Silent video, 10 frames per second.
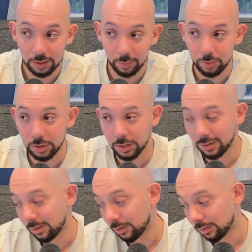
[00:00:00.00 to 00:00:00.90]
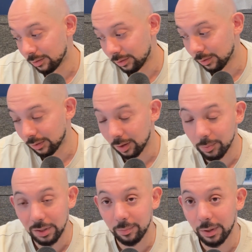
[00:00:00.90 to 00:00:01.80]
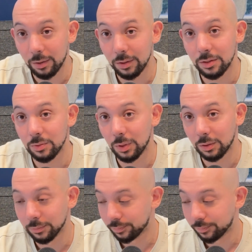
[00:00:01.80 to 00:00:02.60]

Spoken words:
I appreciate you lot, that I've been about as well.